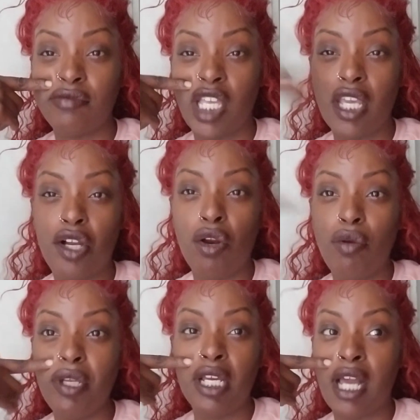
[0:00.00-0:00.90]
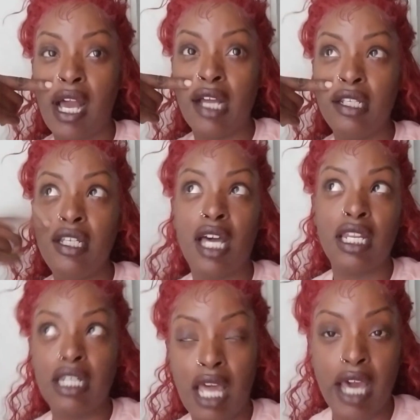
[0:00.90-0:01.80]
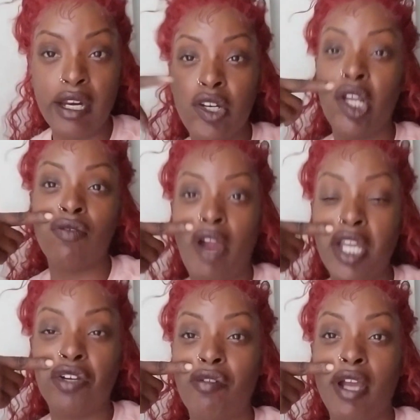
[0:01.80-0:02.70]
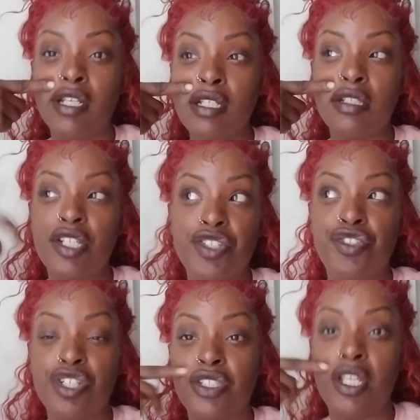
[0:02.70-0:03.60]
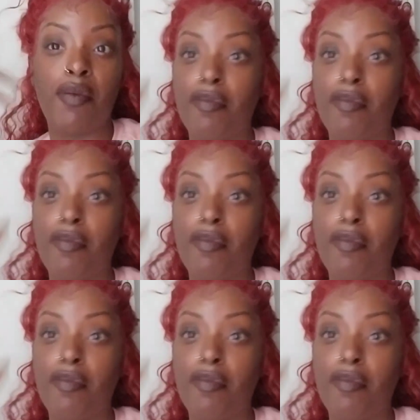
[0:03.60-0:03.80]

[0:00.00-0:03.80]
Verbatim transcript: Yeah, Chloe and Halle, a lot of their writing credits is just them.